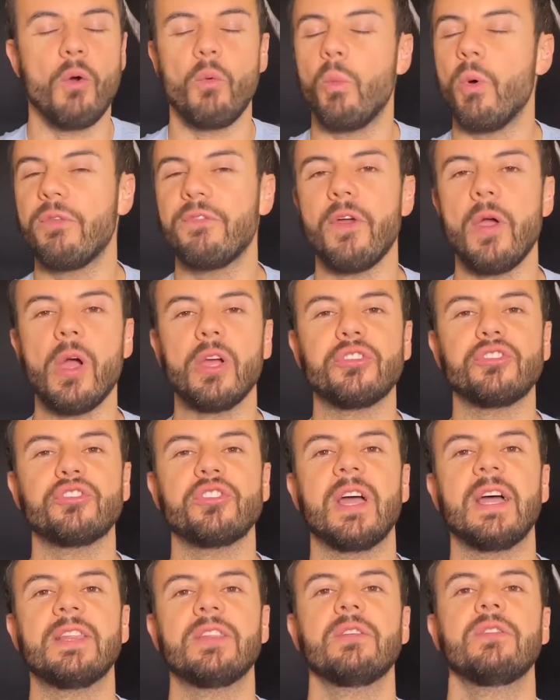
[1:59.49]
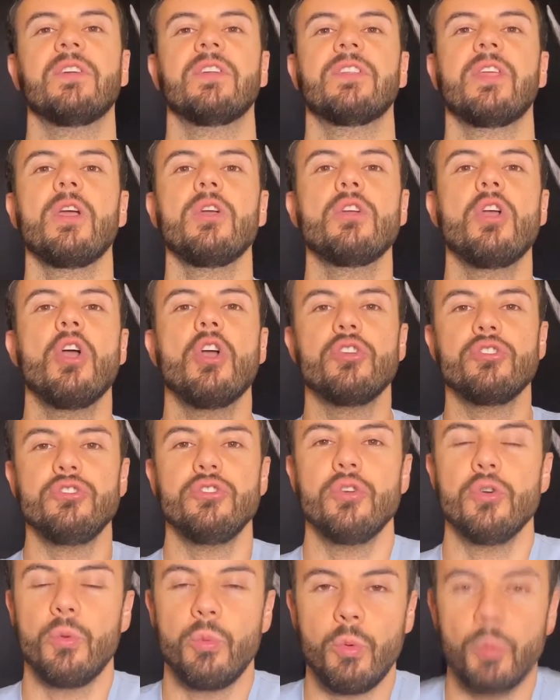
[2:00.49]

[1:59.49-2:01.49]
without a shadow of a doubt, you